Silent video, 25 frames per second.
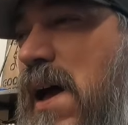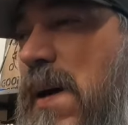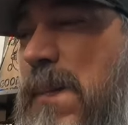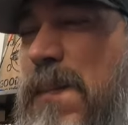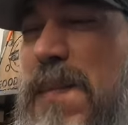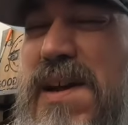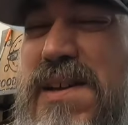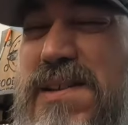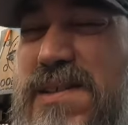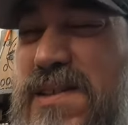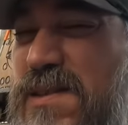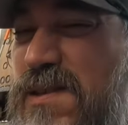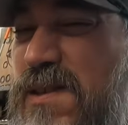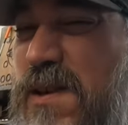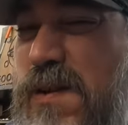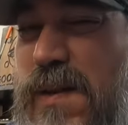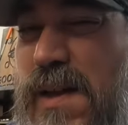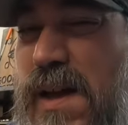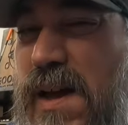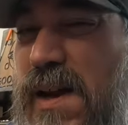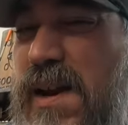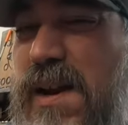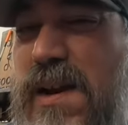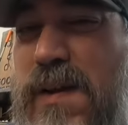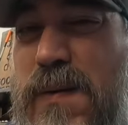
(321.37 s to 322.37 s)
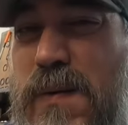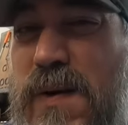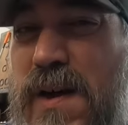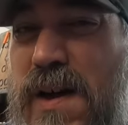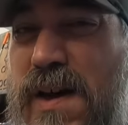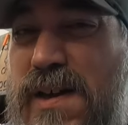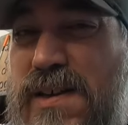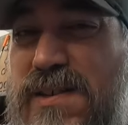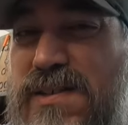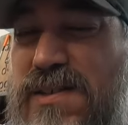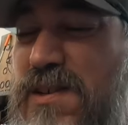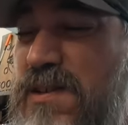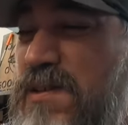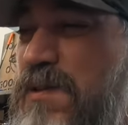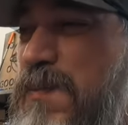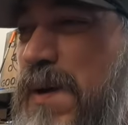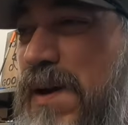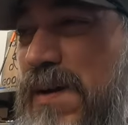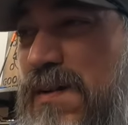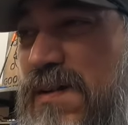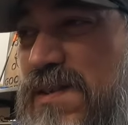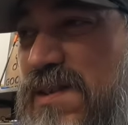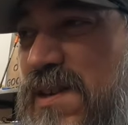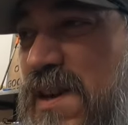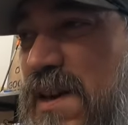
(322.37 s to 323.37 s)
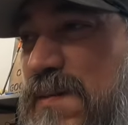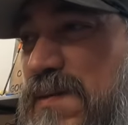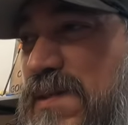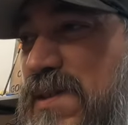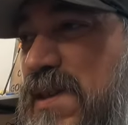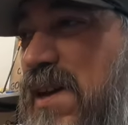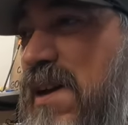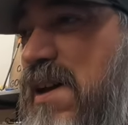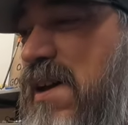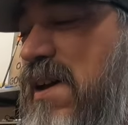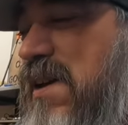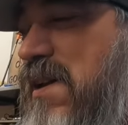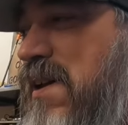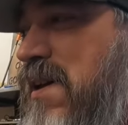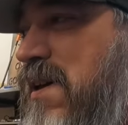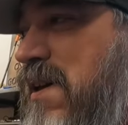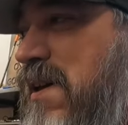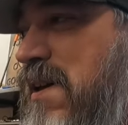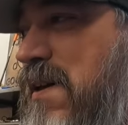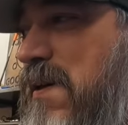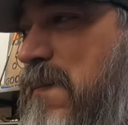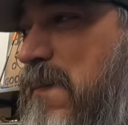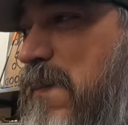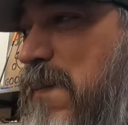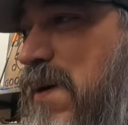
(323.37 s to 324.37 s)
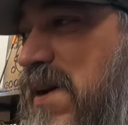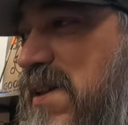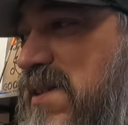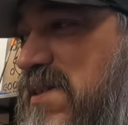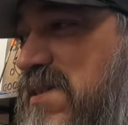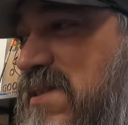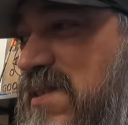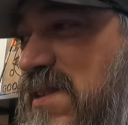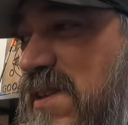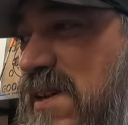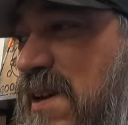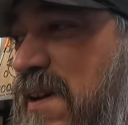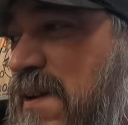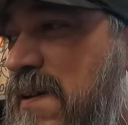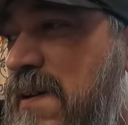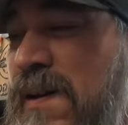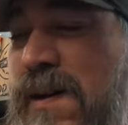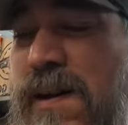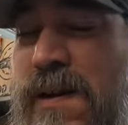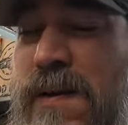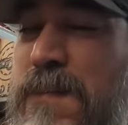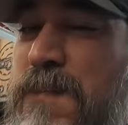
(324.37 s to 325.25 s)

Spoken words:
I may just do that anyways, just to be on the safe side. But